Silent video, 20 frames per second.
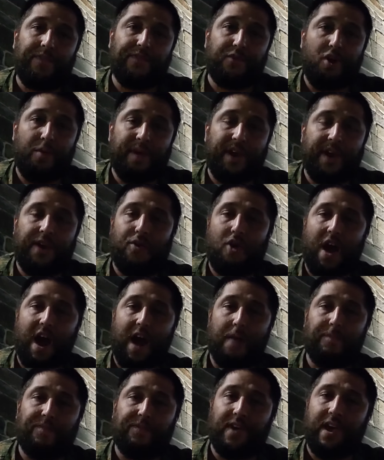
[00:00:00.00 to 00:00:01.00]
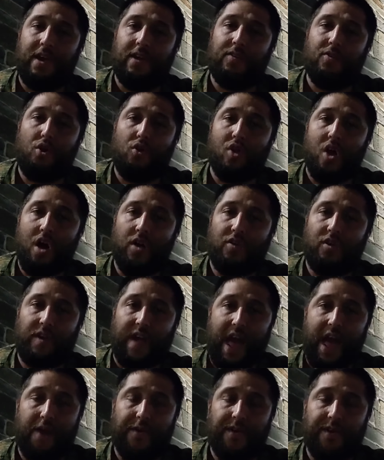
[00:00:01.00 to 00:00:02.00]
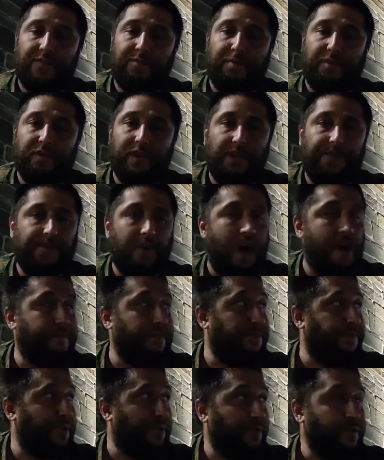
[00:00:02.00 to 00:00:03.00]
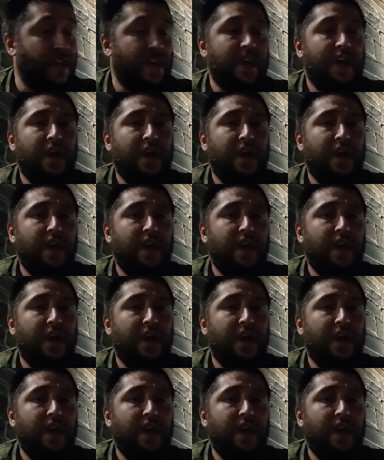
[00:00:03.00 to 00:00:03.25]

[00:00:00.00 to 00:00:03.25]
so many crimes they no longer counted as police officers,